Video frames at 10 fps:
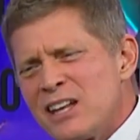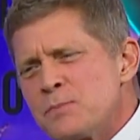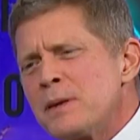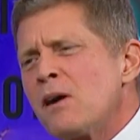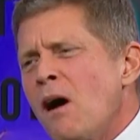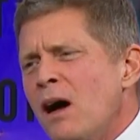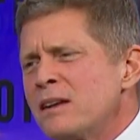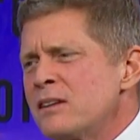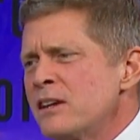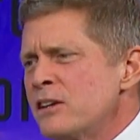it's
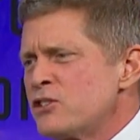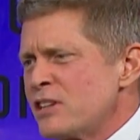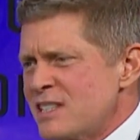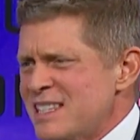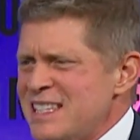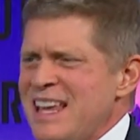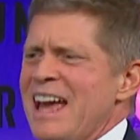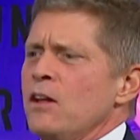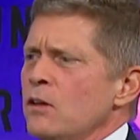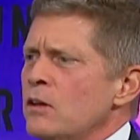beyond just
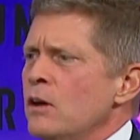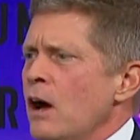scale.